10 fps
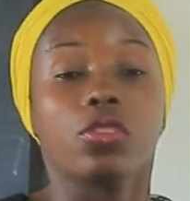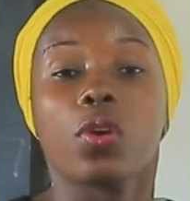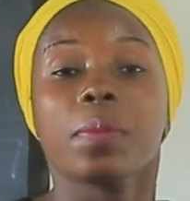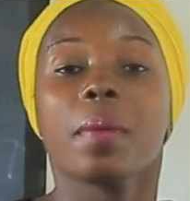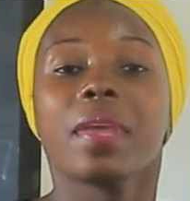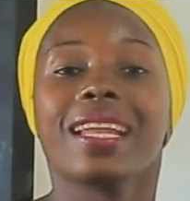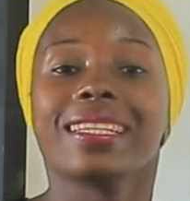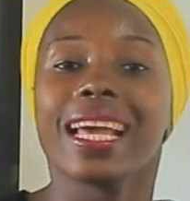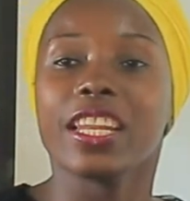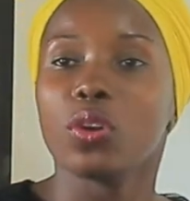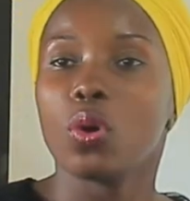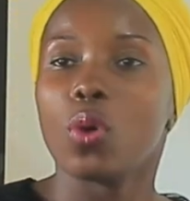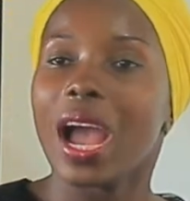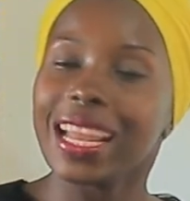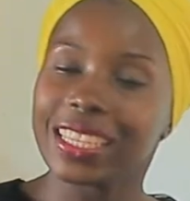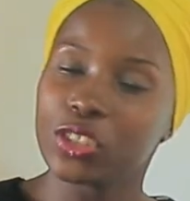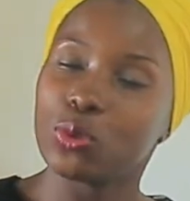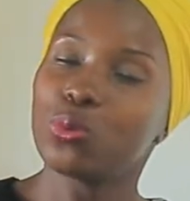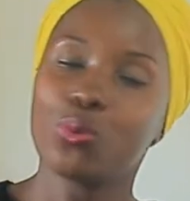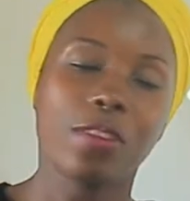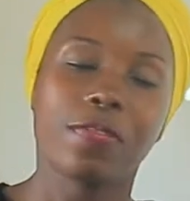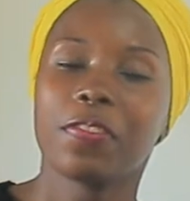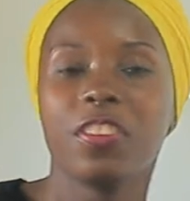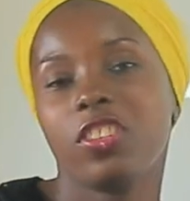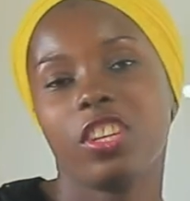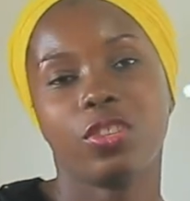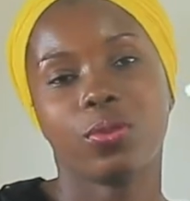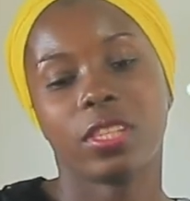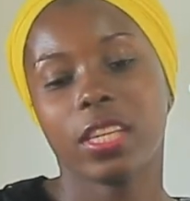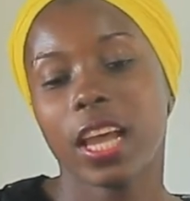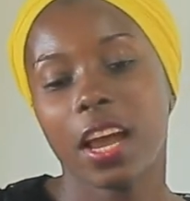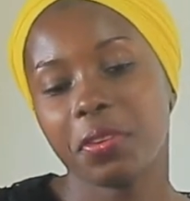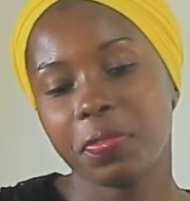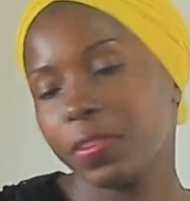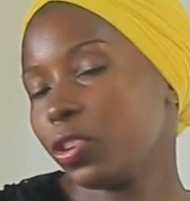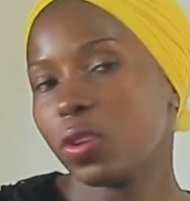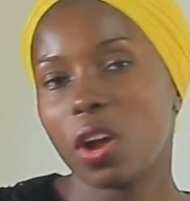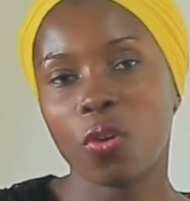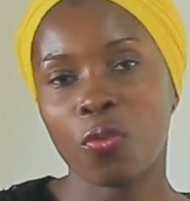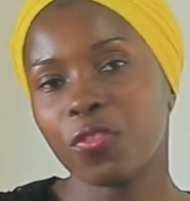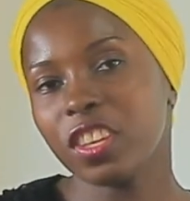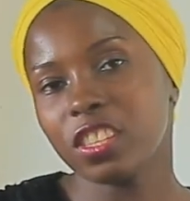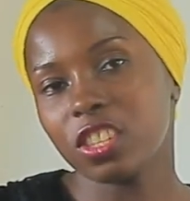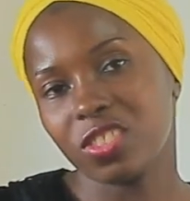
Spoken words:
So when mommy and daddy or auntie or whoever finishes to sing and you feel you are convinced,